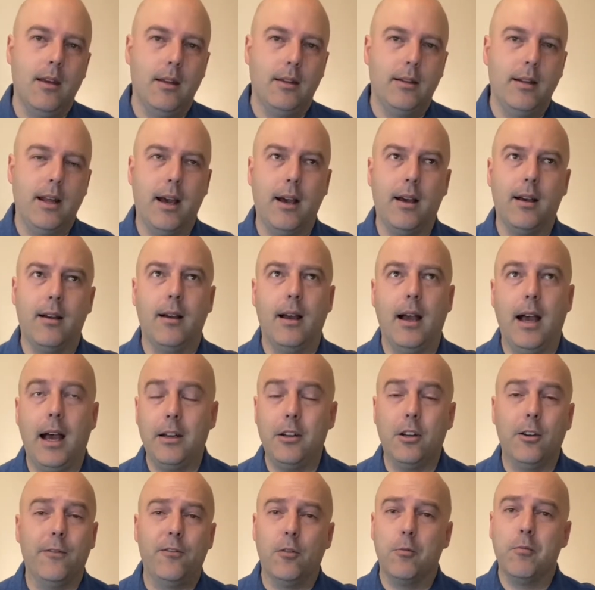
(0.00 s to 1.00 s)
Now,
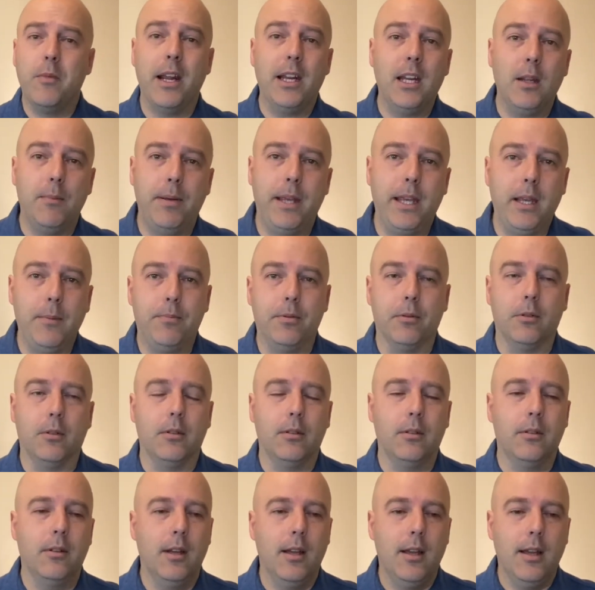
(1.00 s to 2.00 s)
I know for many
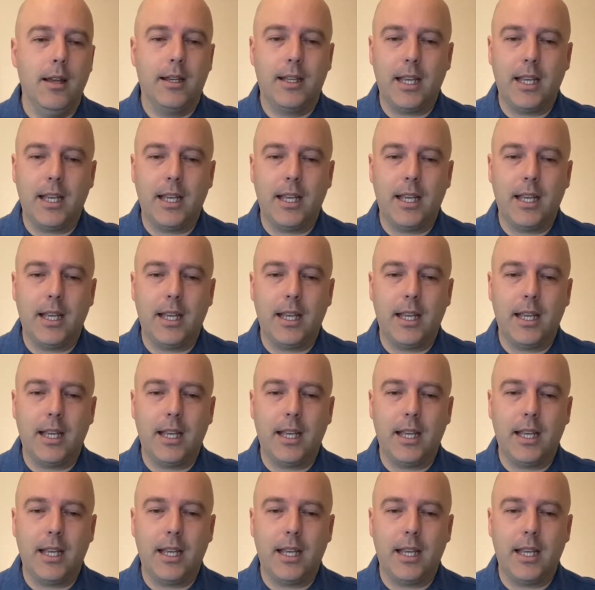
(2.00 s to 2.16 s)
people,